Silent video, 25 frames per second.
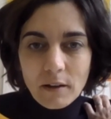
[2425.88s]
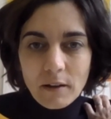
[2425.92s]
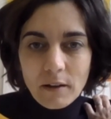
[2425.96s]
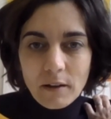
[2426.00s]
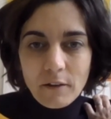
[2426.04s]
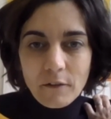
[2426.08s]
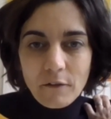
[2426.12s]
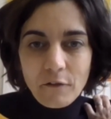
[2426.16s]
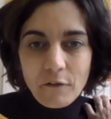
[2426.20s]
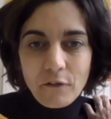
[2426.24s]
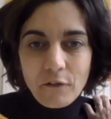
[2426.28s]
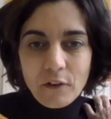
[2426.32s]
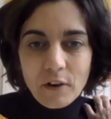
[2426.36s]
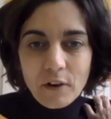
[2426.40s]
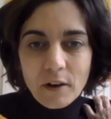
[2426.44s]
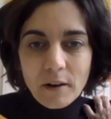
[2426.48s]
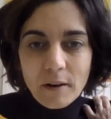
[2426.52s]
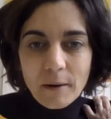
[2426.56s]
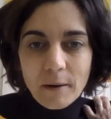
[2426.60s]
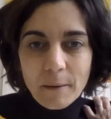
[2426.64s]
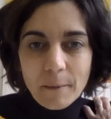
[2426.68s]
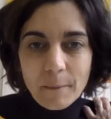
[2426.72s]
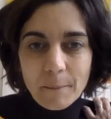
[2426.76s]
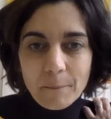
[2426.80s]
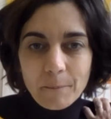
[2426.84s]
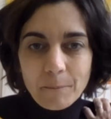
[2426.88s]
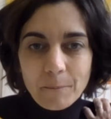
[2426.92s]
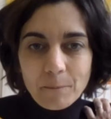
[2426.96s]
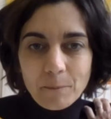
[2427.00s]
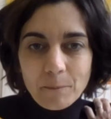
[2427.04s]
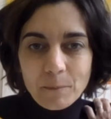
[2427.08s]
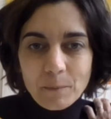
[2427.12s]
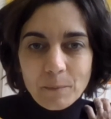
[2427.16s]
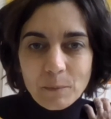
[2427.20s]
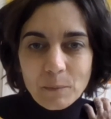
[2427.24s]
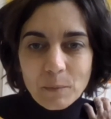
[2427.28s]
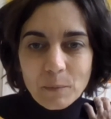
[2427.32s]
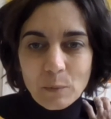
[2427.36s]
If a
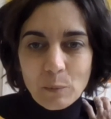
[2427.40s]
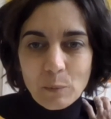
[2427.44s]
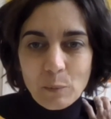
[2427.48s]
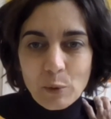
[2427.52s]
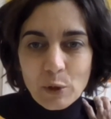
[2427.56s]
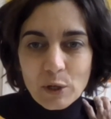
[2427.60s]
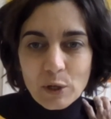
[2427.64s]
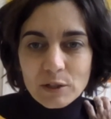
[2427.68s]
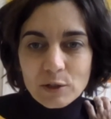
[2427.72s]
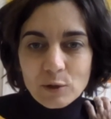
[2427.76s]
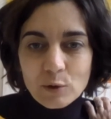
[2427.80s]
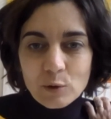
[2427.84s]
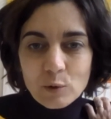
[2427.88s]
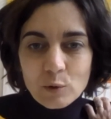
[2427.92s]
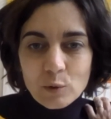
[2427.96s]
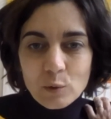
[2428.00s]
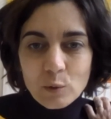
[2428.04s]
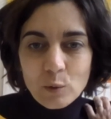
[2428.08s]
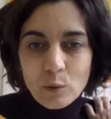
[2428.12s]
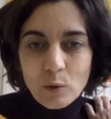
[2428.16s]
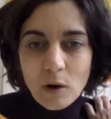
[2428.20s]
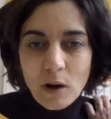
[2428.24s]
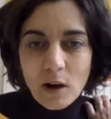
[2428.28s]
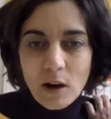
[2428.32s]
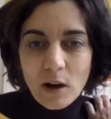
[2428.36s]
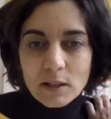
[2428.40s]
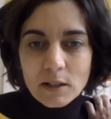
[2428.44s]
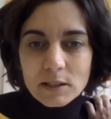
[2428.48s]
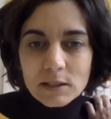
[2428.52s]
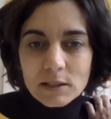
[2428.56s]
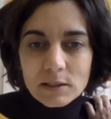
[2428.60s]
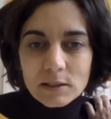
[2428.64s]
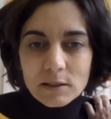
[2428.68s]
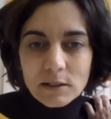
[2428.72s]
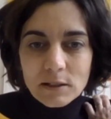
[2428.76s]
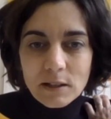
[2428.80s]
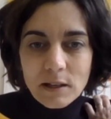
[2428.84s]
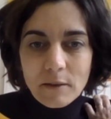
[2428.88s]
person who
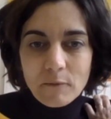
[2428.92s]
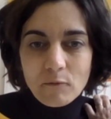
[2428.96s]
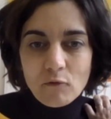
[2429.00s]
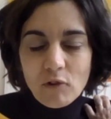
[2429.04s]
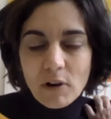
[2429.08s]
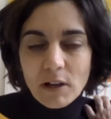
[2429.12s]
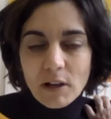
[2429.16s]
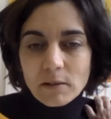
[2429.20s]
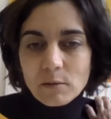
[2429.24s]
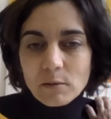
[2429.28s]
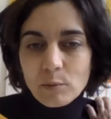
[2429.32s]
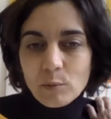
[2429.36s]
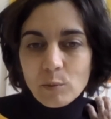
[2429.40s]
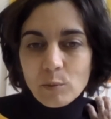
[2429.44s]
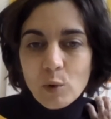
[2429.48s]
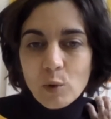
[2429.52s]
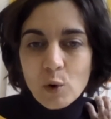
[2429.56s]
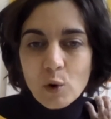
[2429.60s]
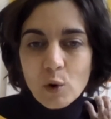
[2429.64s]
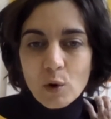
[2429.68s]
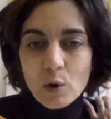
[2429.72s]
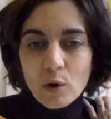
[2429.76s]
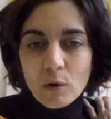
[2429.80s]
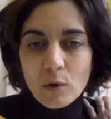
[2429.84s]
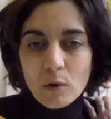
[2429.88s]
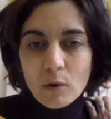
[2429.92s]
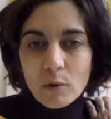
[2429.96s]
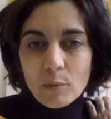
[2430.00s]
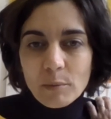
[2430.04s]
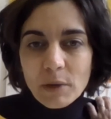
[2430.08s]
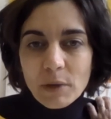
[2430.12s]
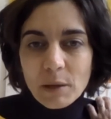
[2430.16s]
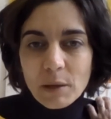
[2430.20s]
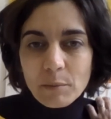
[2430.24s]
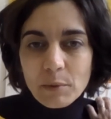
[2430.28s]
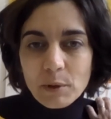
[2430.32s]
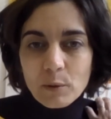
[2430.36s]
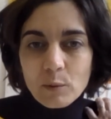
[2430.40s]
asked can write more or
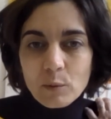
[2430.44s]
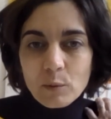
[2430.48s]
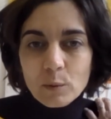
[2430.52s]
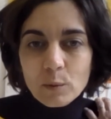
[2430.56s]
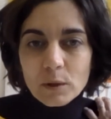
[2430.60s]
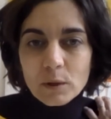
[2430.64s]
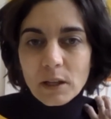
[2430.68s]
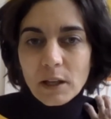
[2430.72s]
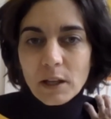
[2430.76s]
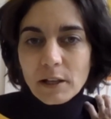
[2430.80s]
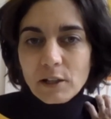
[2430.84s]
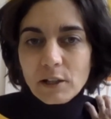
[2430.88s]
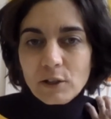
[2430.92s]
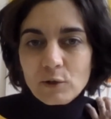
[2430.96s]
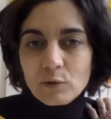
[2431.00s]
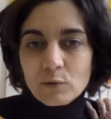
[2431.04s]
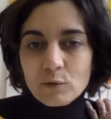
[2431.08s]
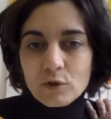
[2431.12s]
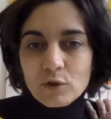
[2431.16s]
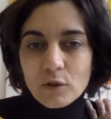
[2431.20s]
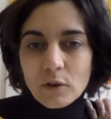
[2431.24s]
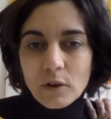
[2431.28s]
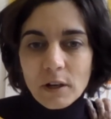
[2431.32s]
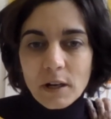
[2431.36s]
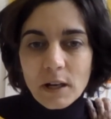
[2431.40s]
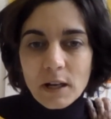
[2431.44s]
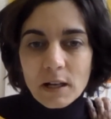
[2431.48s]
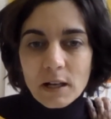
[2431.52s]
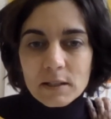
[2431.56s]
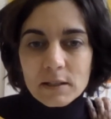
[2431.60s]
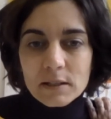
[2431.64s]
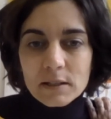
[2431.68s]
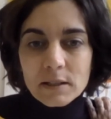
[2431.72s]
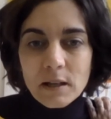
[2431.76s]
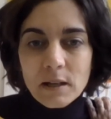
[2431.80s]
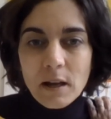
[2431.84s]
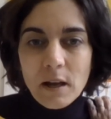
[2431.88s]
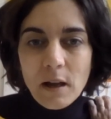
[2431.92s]
maybe would like to join
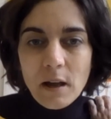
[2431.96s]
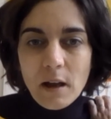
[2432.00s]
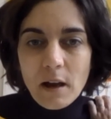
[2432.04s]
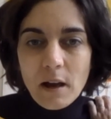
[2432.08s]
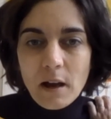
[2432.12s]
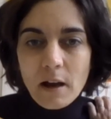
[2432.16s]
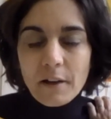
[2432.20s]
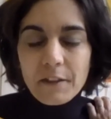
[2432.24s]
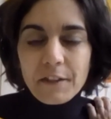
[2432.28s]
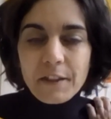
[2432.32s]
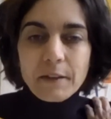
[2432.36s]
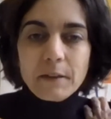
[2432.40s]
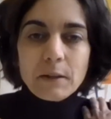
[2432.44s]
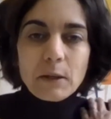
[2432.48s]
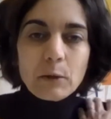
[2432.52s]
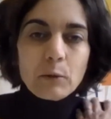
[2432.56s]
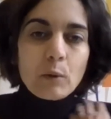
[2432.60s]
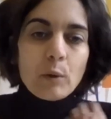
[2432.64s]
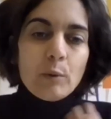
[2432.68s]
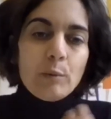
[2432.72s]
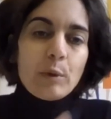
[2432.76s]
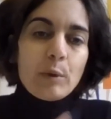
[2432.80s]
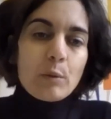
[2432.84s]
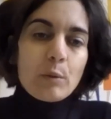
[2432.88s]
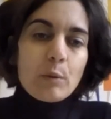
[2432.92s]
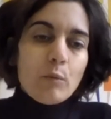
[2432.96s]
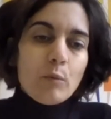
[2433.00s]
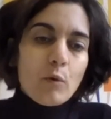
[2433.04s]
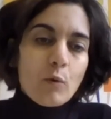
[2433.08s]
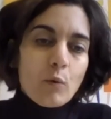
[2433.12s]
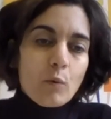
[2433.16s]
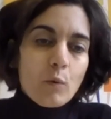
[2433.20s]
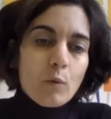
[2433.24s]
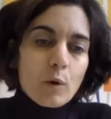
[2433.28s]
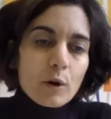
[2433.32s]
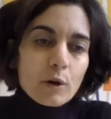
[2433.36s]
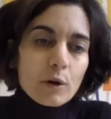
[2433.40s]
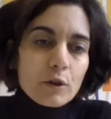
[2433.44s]
us, I think that will be
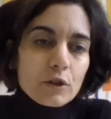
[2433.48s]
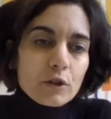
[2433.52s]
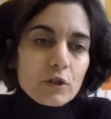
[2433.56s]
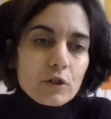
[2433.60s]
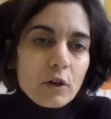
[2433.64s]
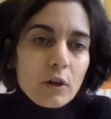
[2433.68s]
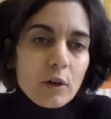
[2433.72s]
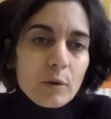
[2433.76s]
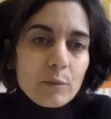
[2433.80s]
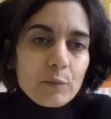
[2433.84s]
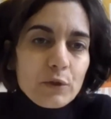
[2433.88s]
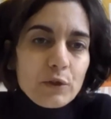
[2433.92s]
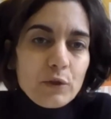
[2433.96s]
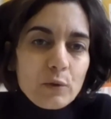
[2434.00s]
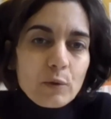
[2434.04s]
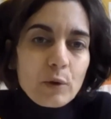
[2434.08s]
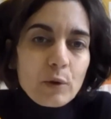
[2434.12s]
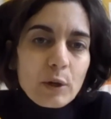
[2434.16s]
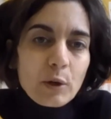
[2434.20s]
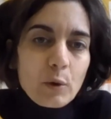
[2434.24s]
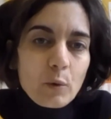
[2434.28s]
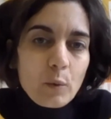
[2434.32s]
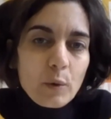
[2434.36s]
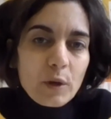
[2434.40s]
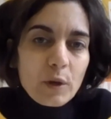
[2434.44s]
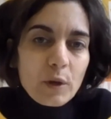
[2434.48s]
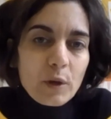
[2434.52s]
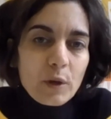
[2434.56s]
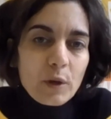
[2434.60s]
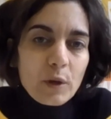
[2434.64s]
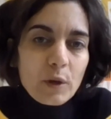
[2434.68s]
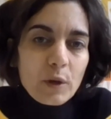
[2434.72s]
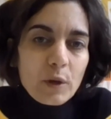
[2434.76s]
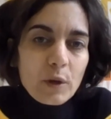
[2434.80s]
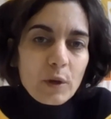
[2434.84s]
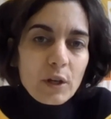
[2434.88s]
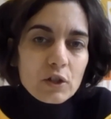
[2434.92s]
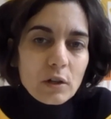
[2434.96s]
workshops during
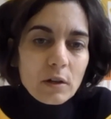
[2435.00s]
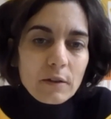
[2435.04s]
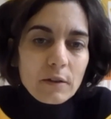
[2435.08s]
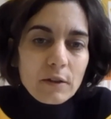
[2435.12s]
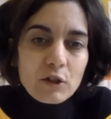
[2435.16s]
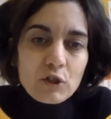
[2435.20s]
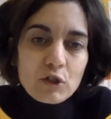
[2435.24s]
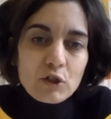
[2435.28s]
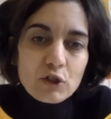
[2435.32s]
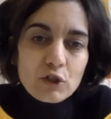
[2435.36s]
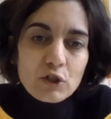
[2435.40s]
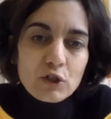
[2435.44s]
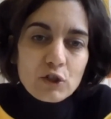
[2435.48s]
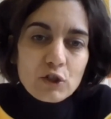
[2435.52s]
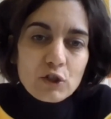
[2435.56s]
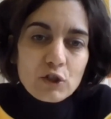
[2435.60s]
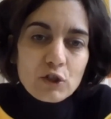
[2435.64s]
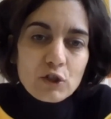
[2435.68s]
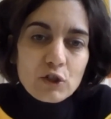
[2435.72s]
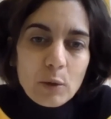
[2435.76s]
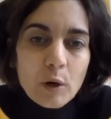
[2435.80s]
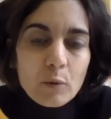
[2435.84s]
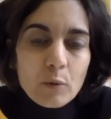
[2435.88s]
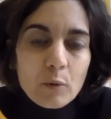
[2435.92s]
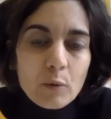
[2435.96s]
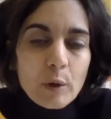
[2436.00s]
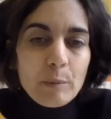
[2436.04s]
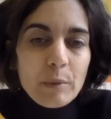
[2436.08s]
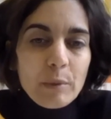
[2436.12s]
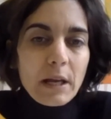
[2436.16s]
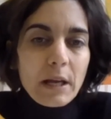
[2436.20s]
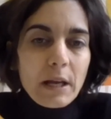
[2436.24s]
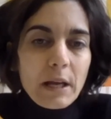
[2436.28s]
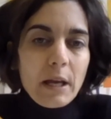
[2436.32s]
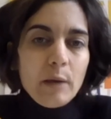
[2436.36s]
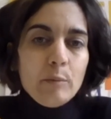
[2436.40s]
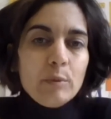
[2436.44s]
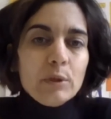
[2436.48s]
which these
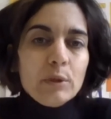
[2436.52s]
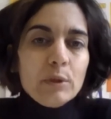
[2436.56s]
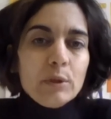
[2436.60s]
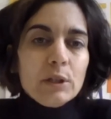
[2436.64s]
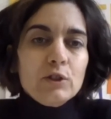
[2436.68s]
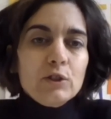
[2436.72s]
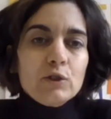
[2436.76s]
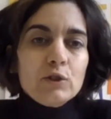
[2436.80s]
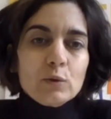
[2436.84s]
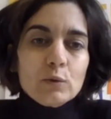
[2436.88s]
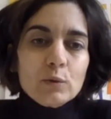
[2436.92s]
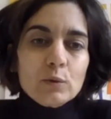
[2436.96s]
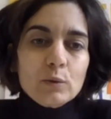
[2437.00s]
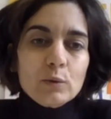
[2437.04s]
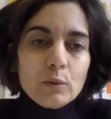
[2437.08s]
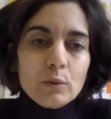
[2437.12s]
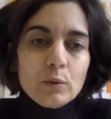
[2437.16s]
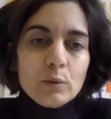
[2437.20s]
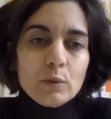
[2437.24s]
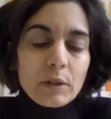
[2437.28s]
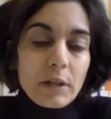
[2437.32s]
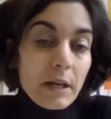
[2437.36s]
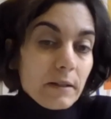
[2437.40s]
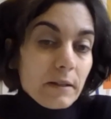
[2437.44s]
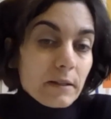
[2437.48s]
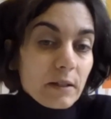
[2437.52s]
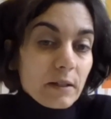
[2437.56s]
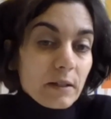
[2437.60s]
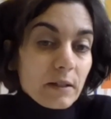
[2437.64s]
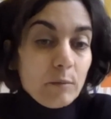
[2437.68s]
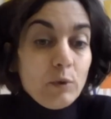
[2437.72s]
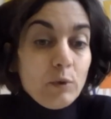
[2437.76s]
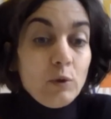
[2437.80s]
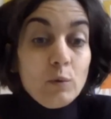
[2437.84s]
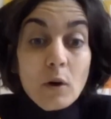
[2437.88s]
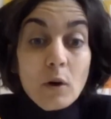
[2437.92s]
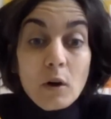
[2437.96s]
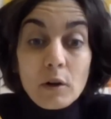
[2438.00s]
children will be able to
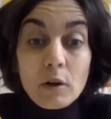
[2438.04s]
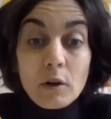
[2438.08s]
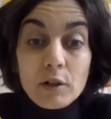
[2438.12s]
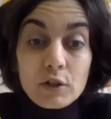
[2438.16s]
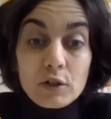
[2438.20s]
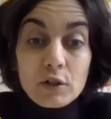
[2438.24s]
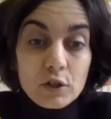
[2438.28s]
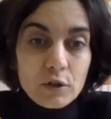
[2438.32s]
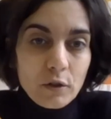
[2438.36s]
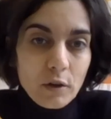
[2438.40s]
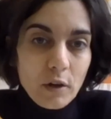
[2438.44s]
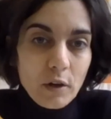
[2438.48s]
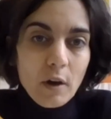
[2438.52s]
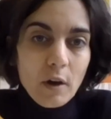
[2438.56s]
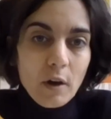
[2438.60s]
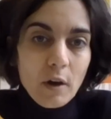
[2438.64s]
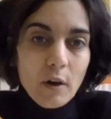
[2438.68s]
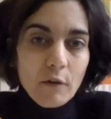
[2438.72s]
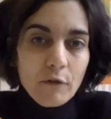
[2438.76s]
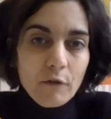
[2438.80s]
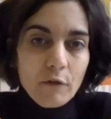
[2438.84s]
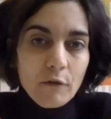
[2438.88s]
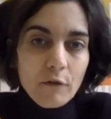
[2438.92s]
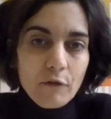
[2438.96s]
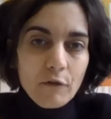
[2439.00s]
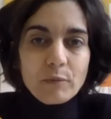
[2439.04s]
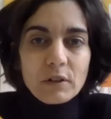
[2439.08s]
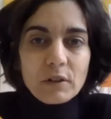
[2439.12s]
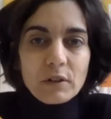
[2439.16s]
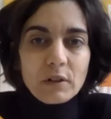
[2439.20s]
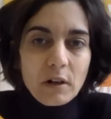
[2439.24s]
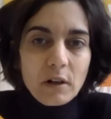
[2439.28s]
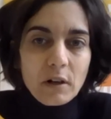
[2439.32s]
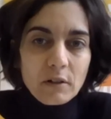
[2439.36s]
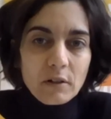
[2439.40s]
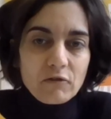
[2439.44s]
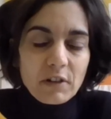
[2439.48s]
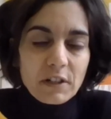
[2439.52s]
gain some new knowledge
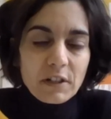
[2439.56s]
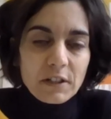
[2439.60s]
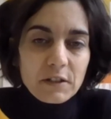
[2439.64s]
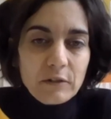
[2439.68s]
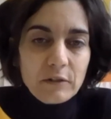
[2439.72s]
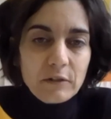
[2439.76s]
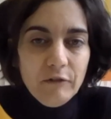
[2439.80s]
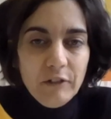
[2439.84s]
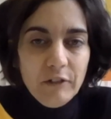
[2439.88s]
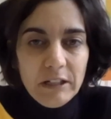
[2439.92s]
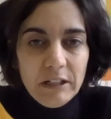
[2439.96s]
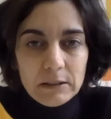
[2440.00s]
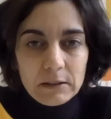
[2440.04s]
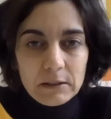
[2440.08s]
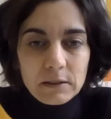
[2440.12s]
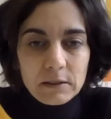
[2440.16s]
from the addressed